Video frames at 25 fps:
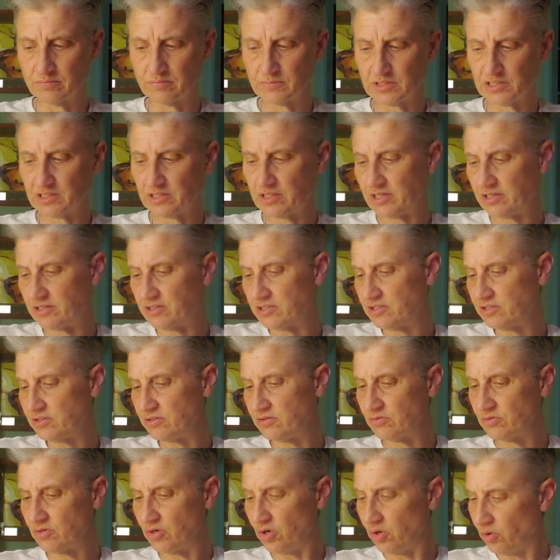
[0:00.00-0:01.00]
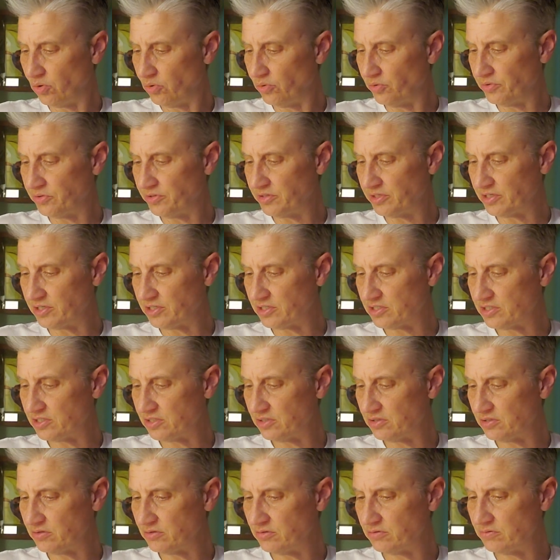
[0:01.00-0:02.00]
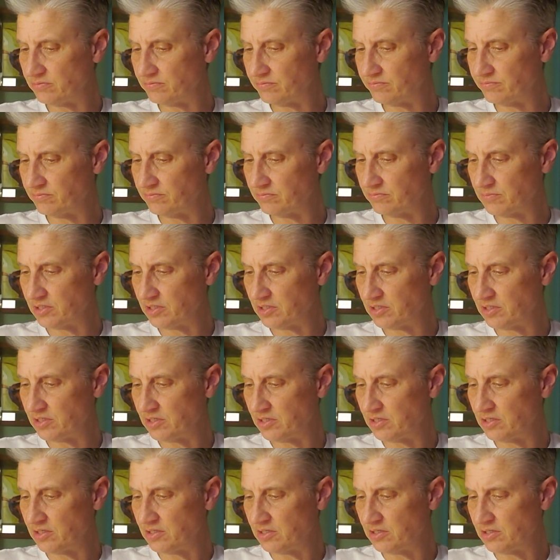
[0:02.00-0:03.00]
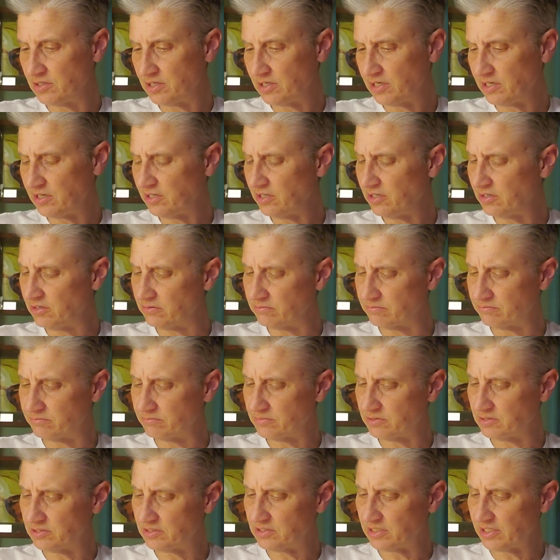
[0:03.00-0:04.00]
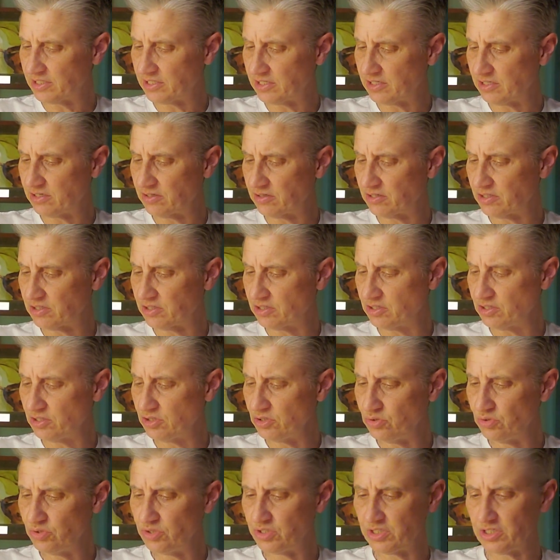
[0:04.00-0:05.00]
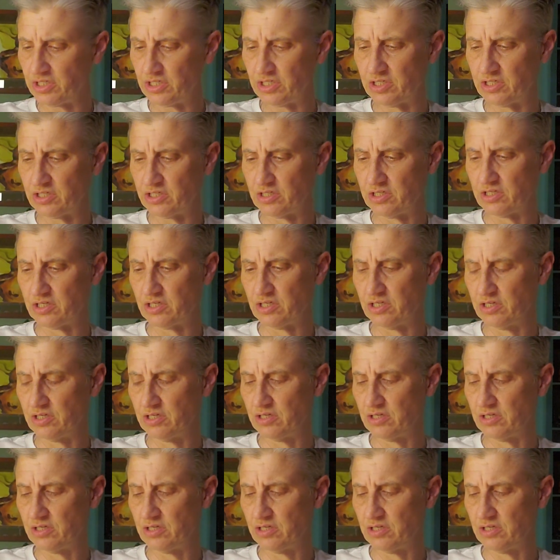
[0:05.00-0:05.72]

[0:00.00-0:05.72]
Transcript: They're too cold, they're too, I don't know, it's like your illusion